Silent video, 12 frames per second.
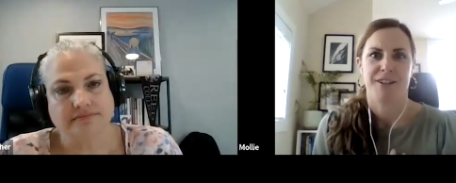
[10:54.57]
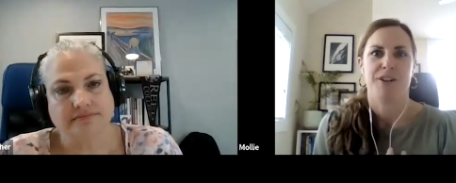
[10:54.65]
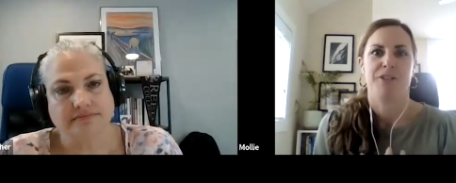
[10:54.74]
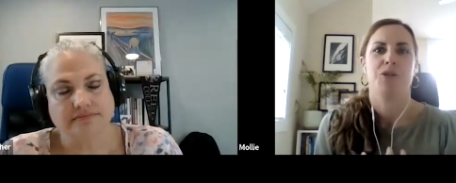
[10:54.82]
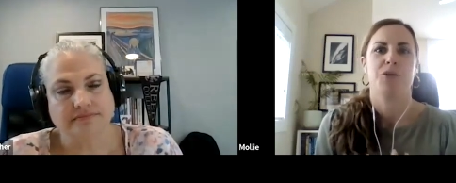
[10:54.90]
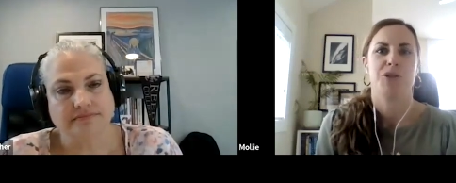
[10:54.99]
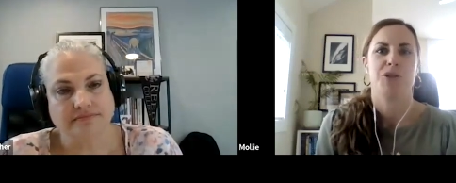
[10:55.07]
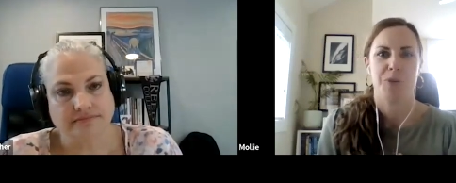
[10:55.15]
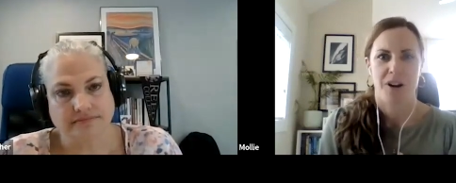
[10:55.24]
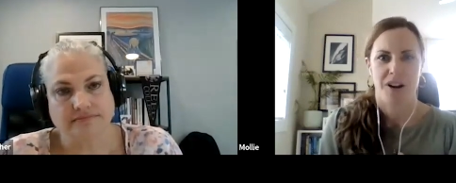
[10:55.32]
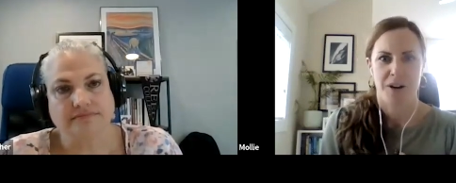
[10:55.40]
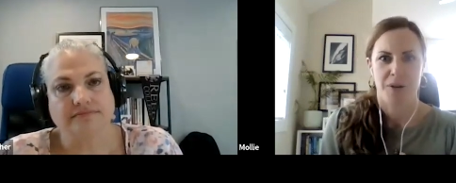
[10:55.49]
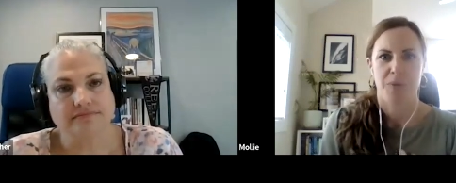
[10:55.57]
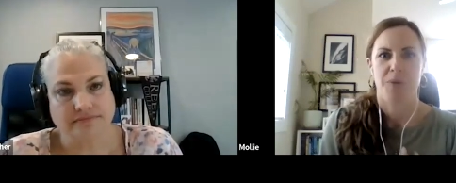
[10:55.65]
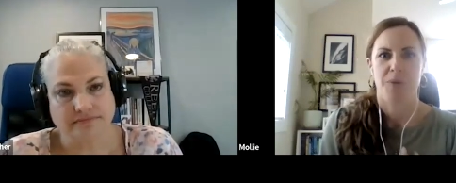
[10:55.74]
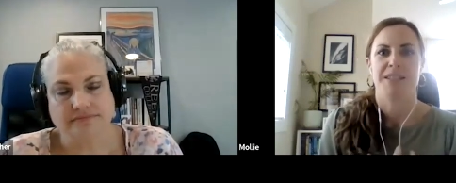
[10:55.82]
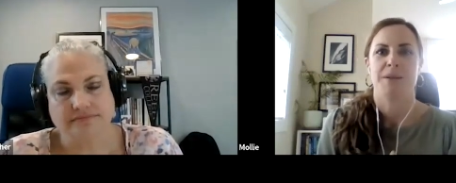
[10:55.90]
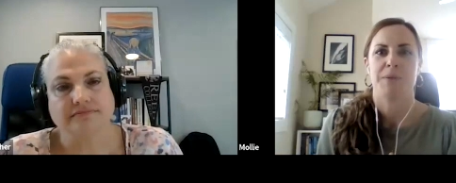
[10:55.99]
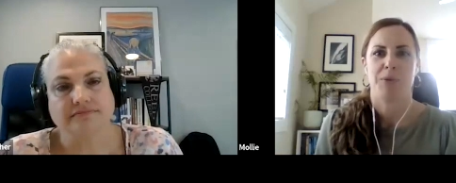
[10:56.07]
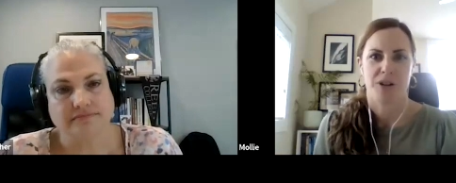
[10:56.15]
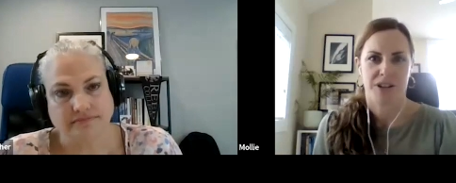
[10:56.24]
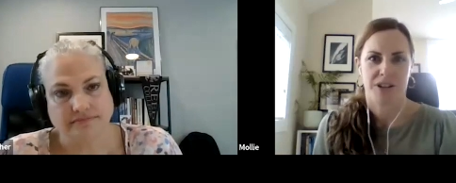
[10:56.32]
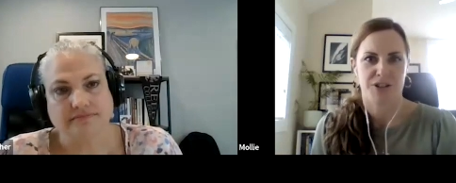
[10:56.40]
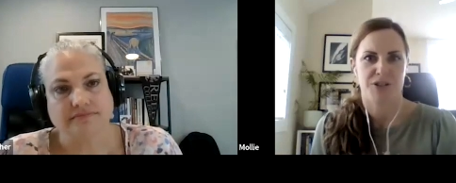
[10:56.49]
Speaker 1: of who you are what's
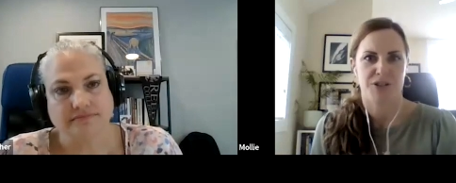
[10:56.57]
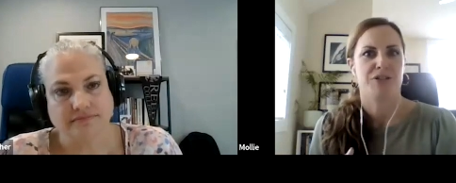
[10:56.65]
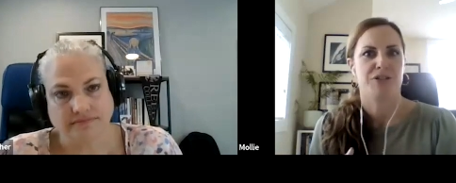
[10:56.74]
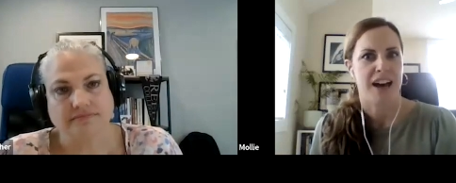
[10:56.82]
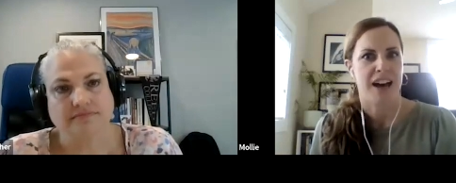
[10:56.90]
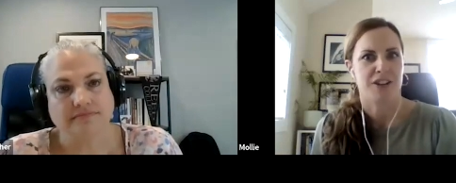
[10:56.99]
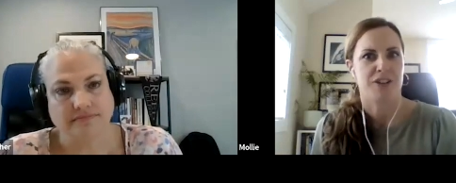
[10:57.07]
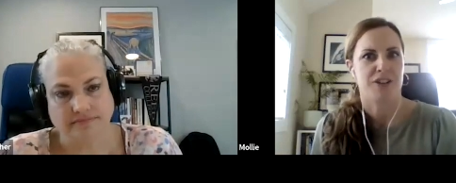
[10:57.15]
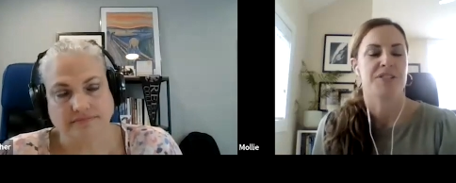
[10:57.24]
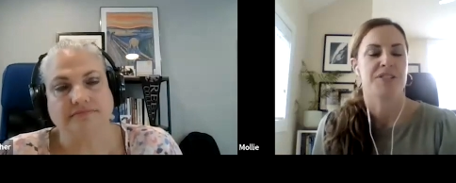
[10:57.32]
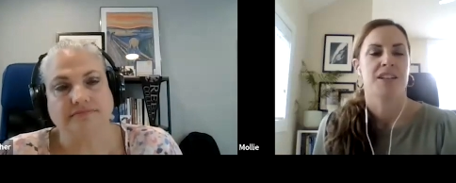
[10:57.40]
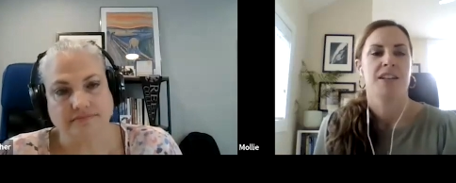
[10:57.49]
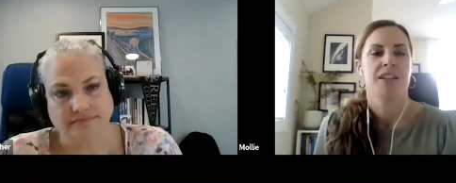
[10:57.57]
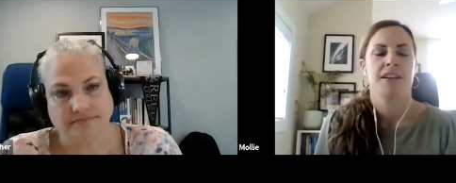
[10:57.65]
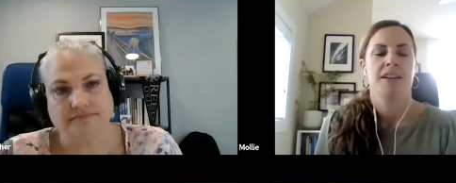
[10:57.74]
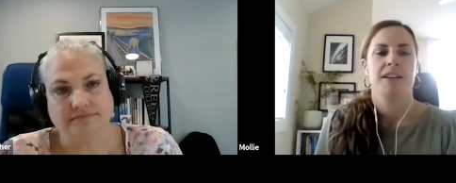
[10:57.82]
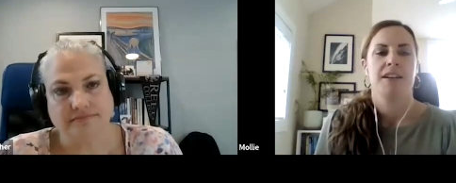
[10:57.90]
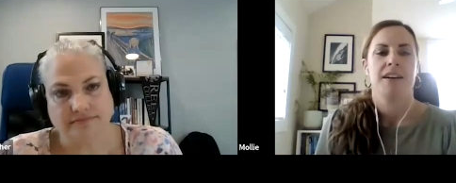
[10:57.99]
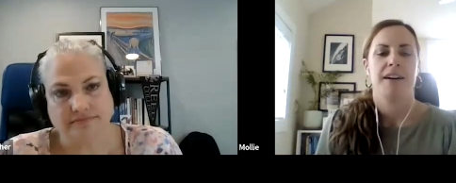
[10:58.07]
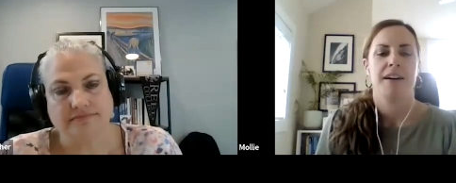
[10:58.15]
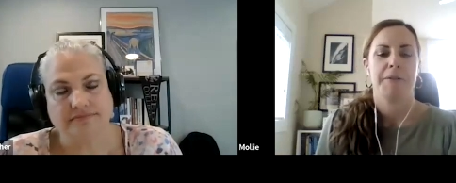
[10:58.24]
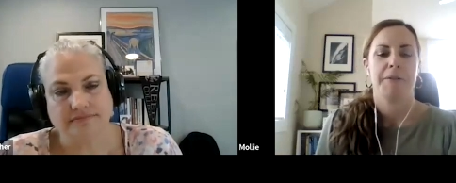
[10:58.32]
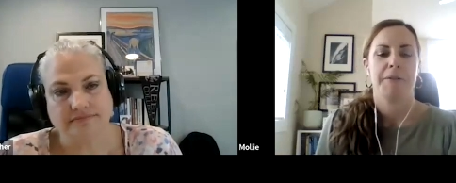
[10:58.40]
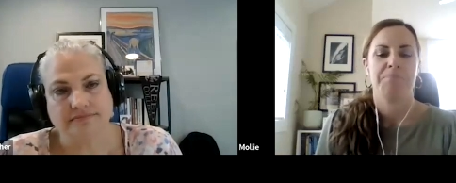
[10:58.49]
important to you your values mm-hmm.
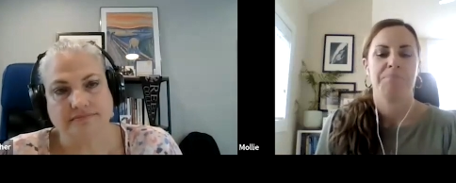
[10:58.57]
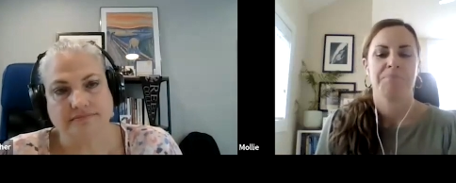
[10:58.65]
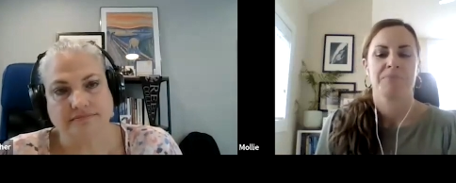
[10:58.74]
um,